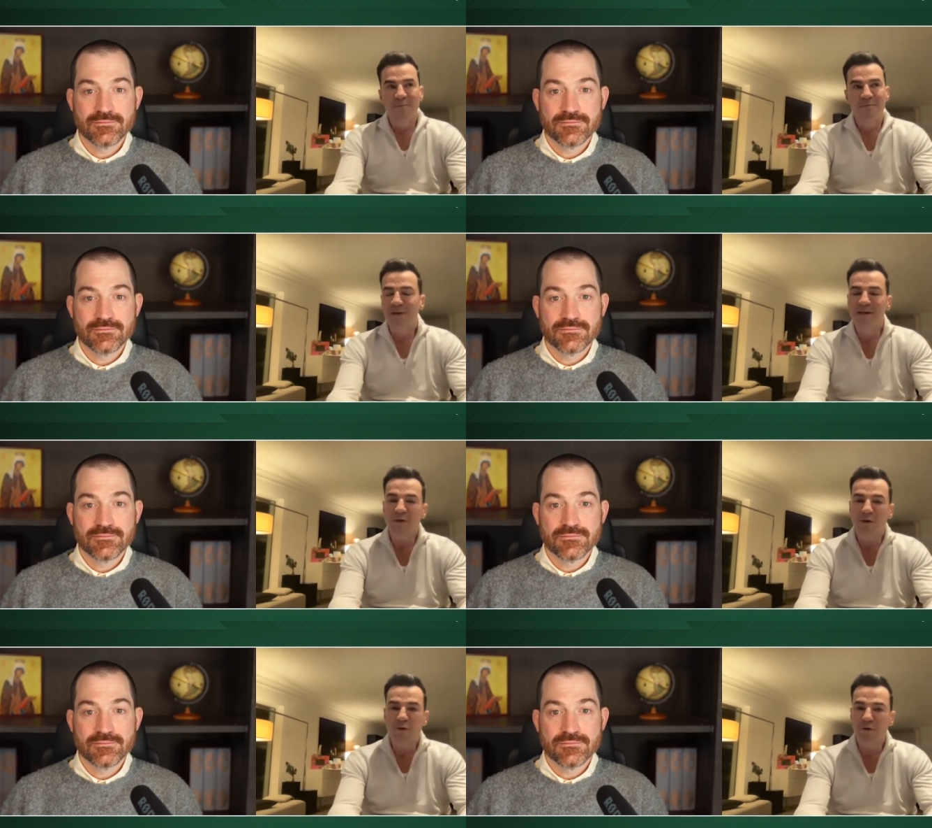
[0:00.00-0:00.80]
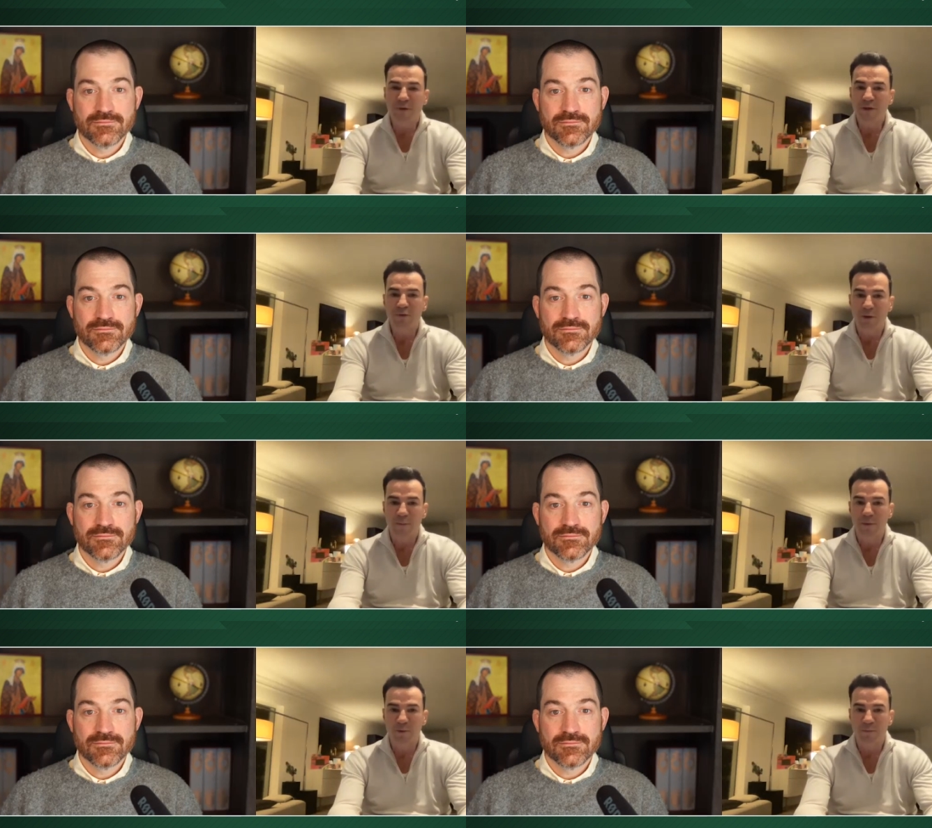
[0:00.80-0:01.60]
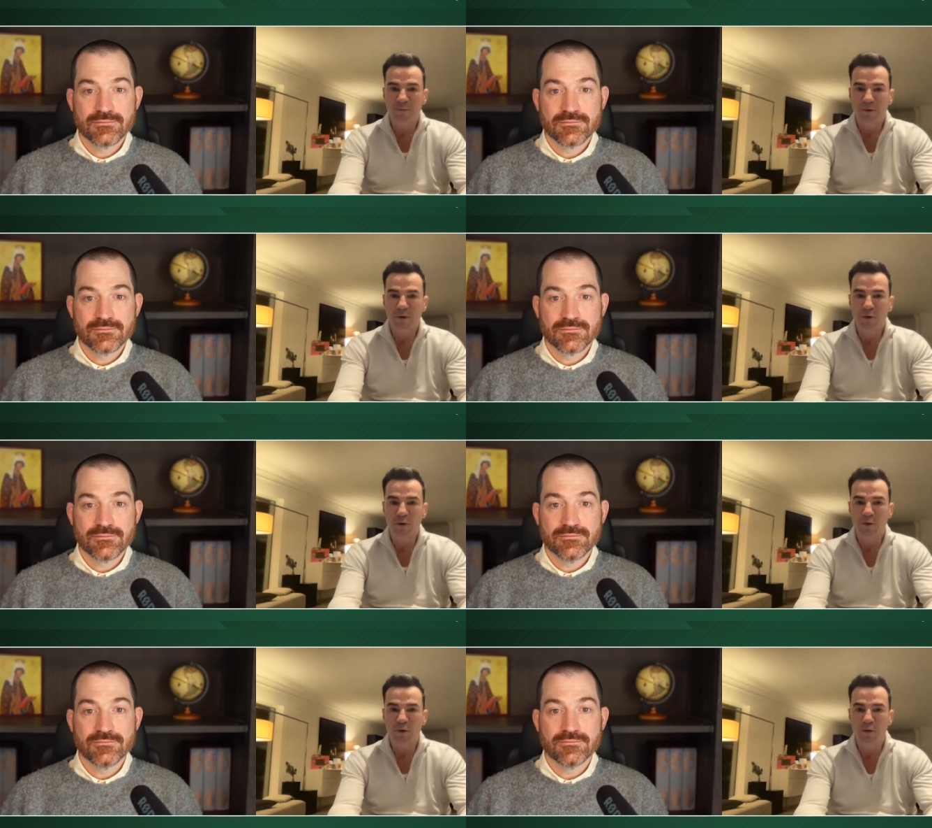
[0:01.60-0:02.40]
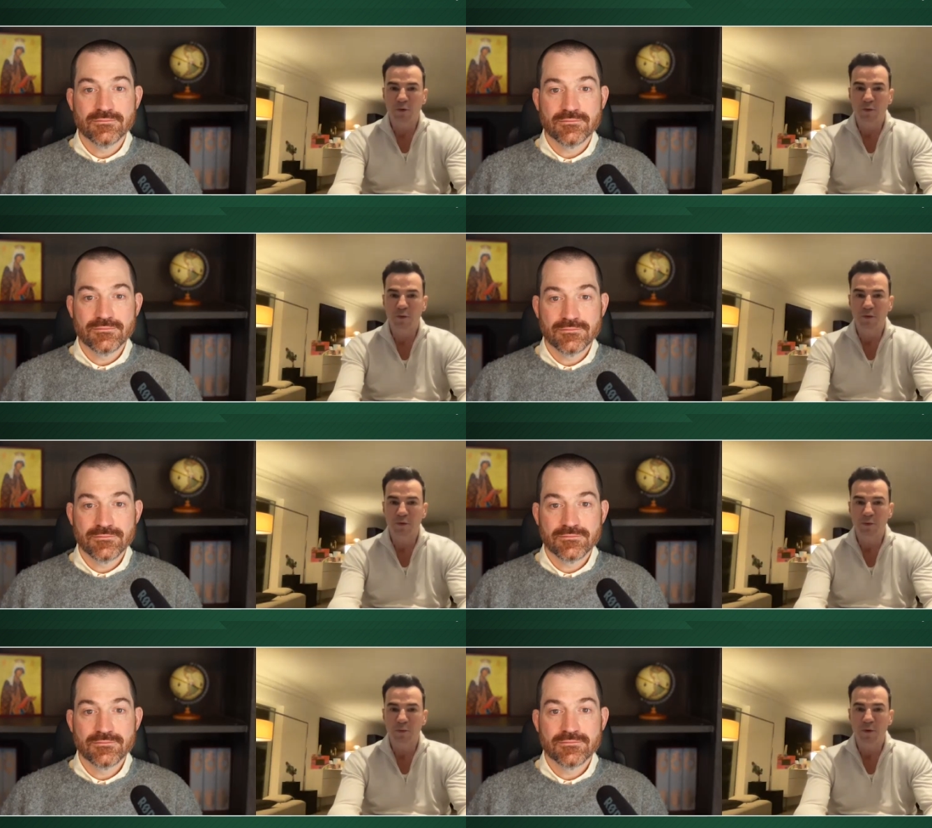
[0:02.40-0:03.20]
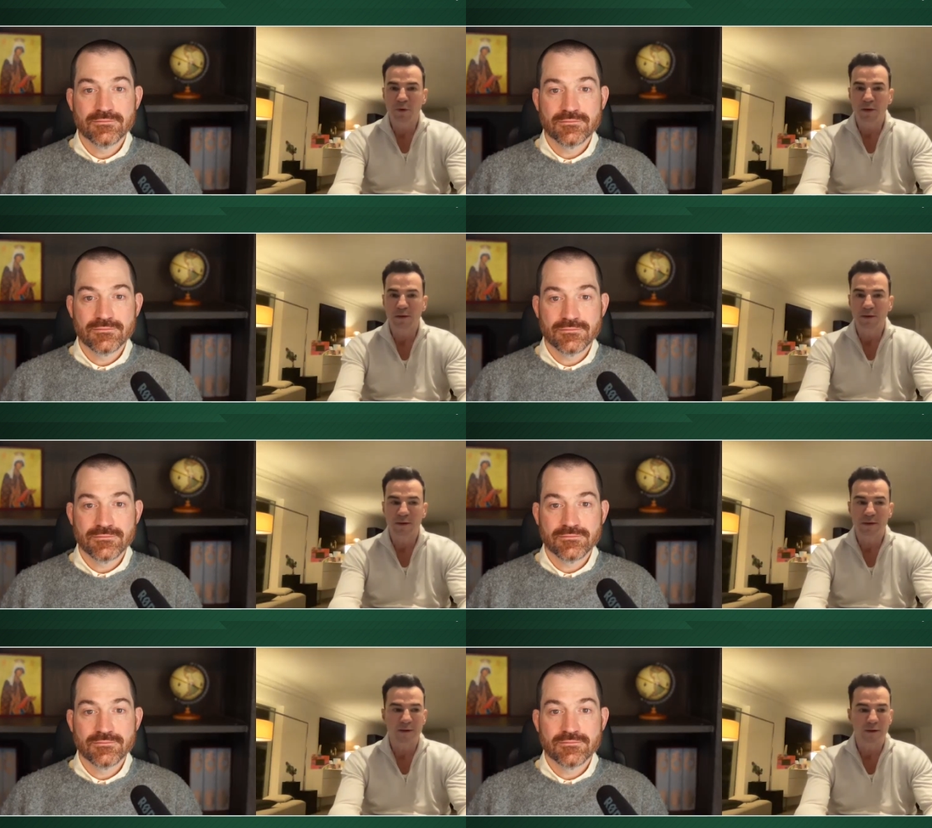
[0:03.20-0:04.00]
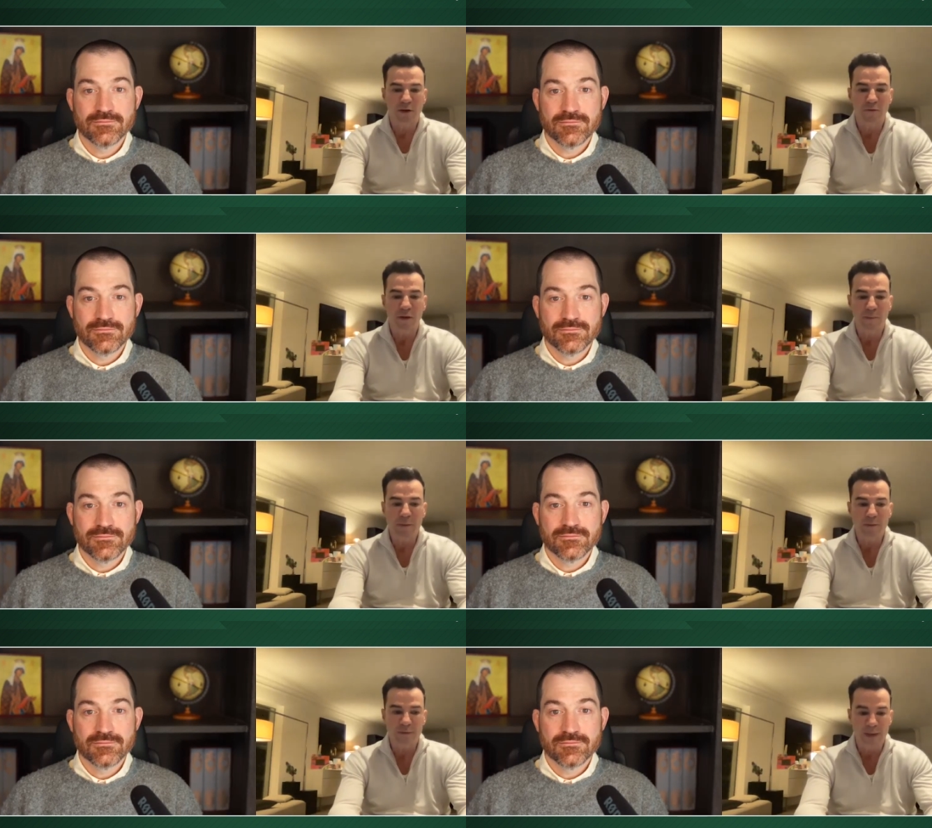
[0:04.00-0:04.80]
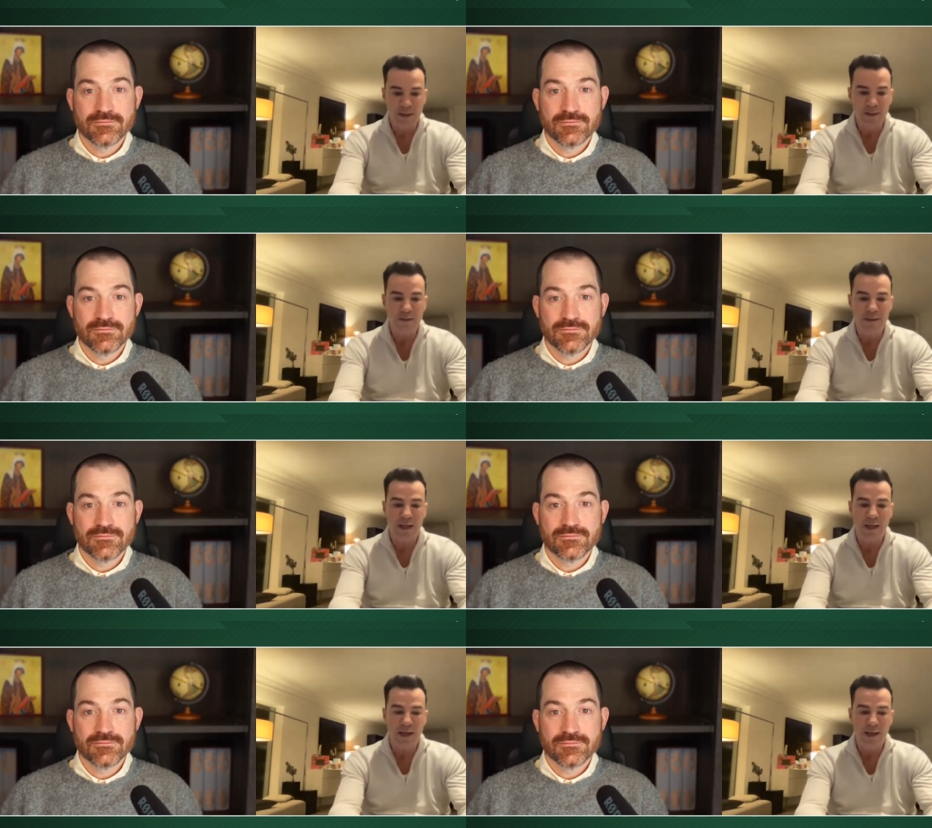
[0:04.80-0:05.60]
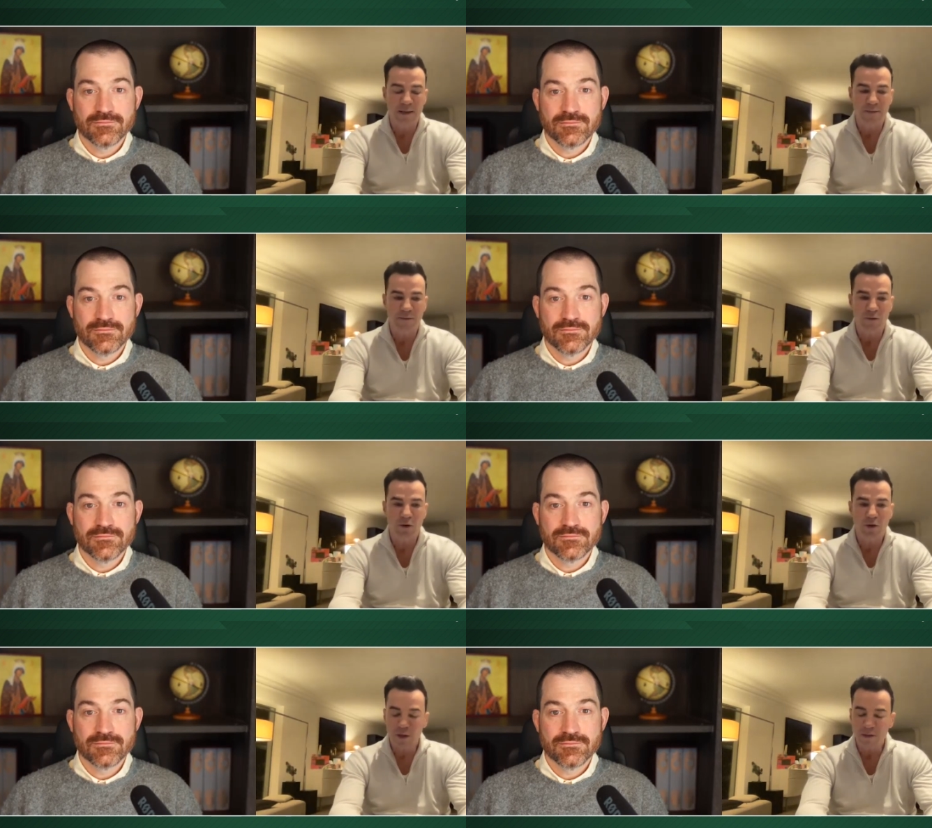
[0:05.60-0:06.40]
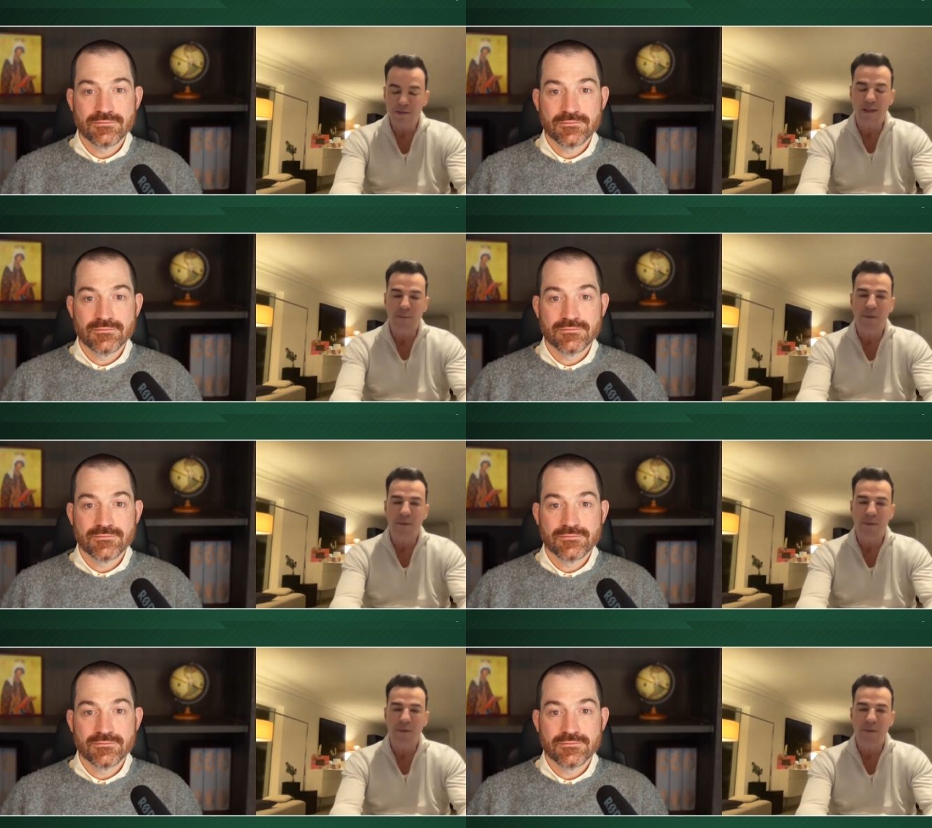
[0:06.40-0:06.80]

Speaker 1: but it's not your adventure anymore you know you're you're you're deploying uh, a lot of other people's monies and you're constantly